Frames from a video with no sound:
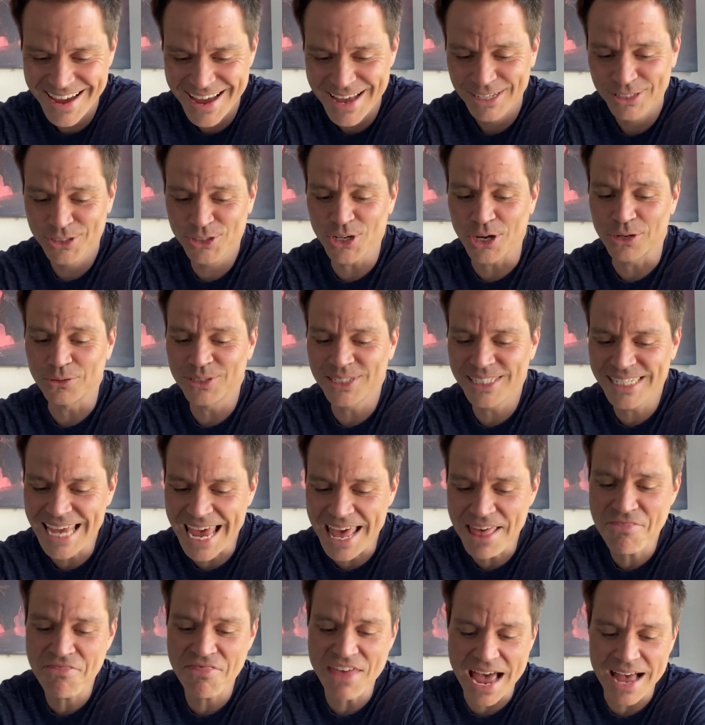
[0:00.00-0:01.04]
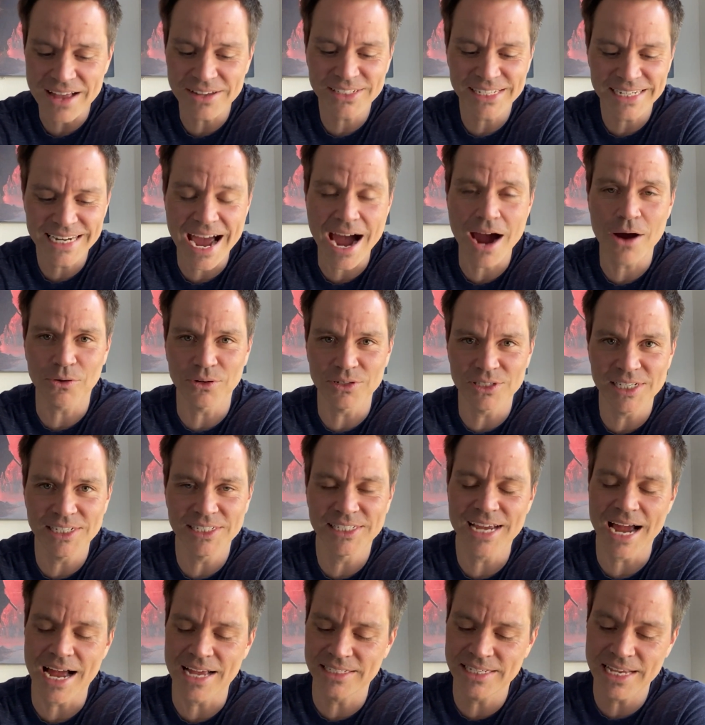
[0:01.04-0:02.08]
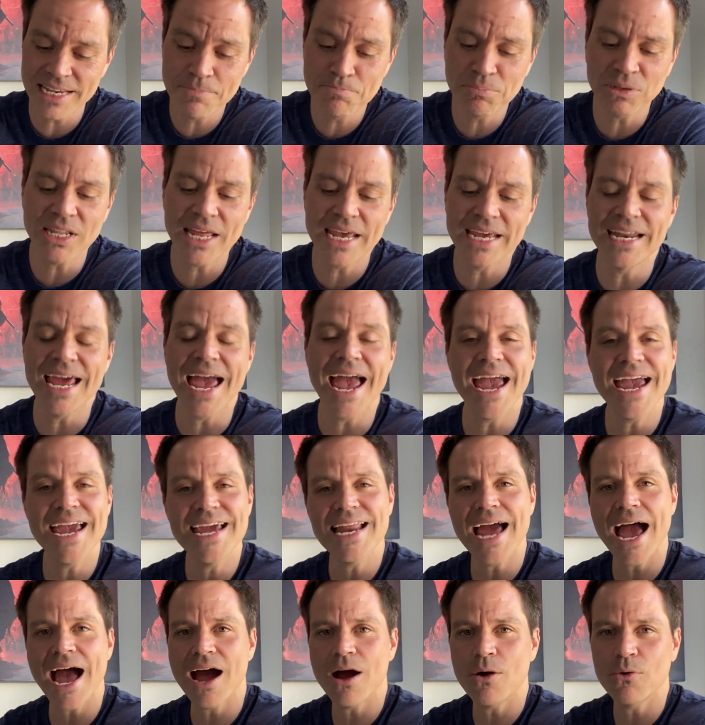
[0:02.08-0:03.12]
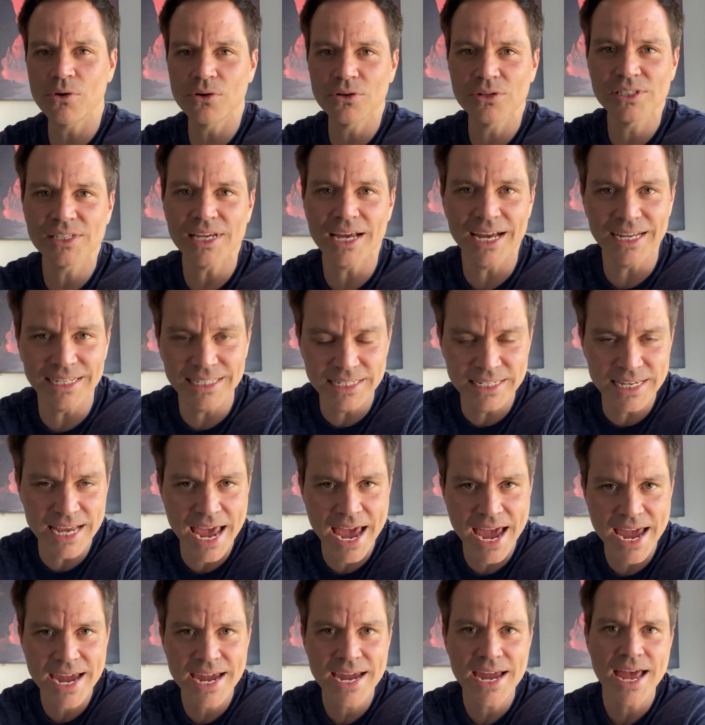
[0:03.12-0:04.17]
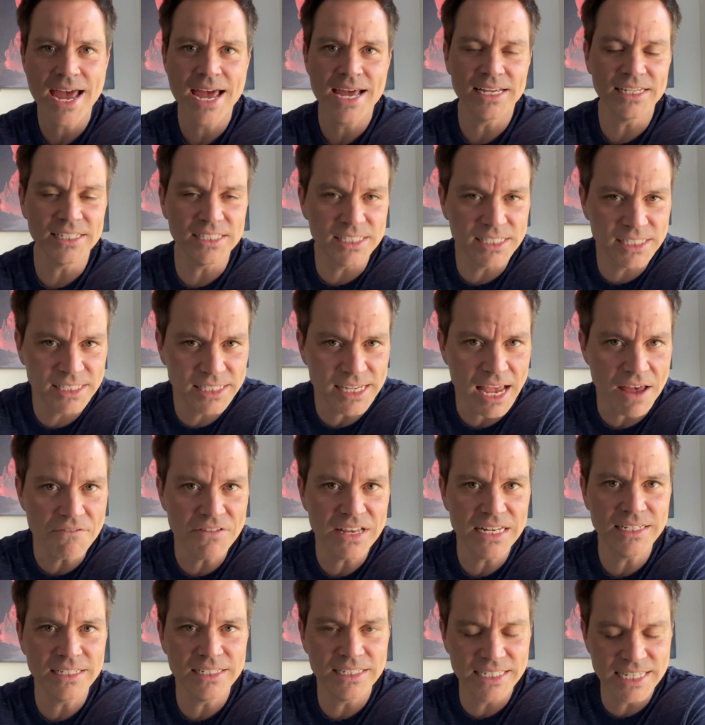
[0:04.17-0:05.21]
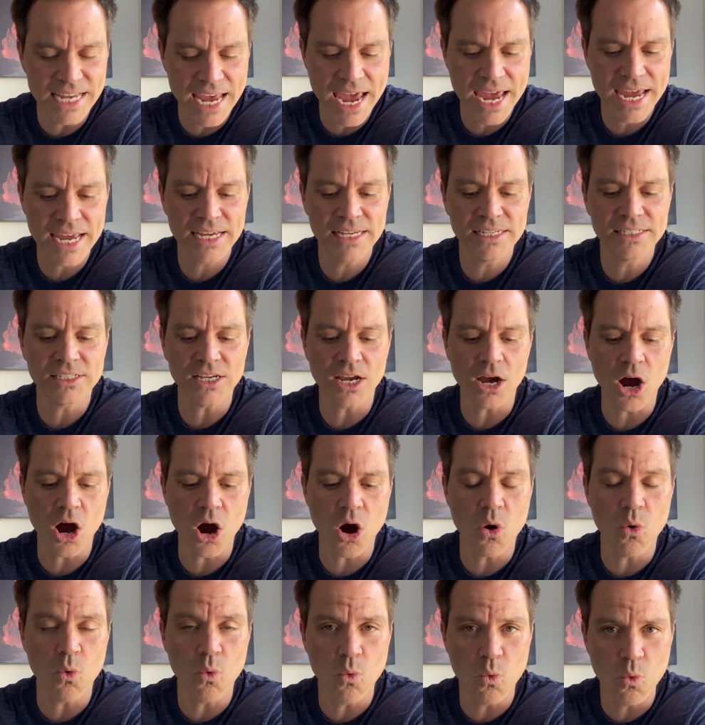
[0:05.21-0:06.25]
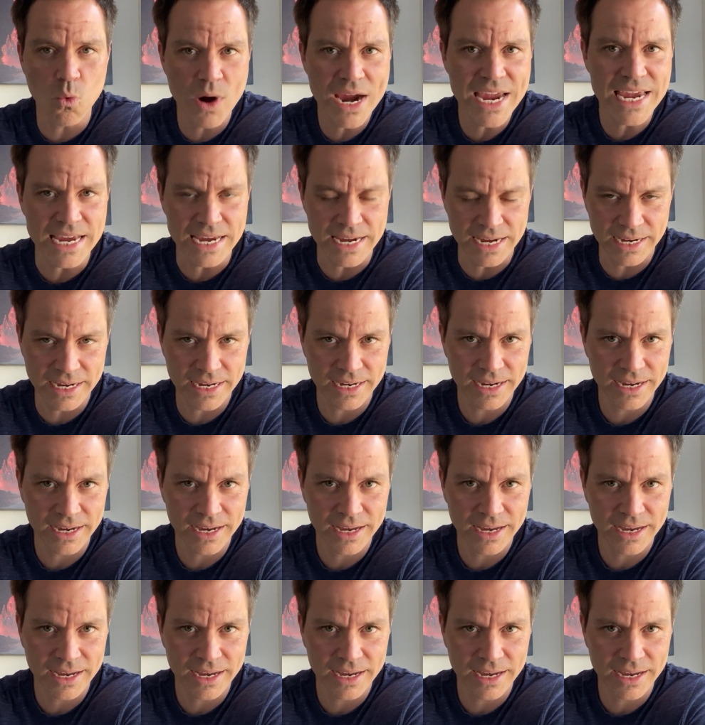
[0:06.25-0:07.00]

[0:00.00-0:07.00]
So 10,000 hours, these guys, they played 8 hours a day, 7 days a week.